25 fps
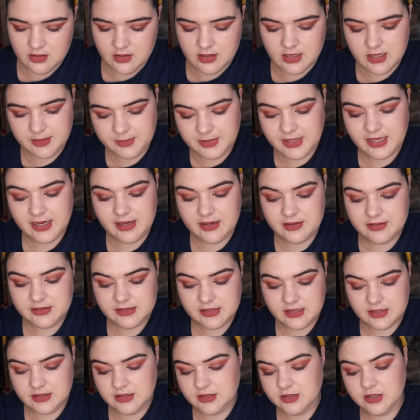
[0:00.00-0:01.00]
How many hours
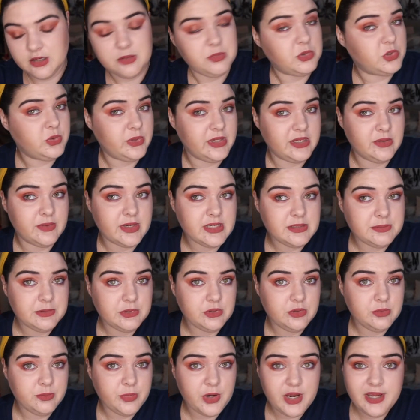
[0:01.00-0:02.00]
can you go between
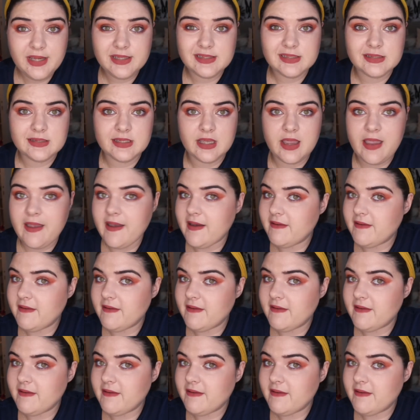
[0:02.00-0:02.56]
restroom breaks?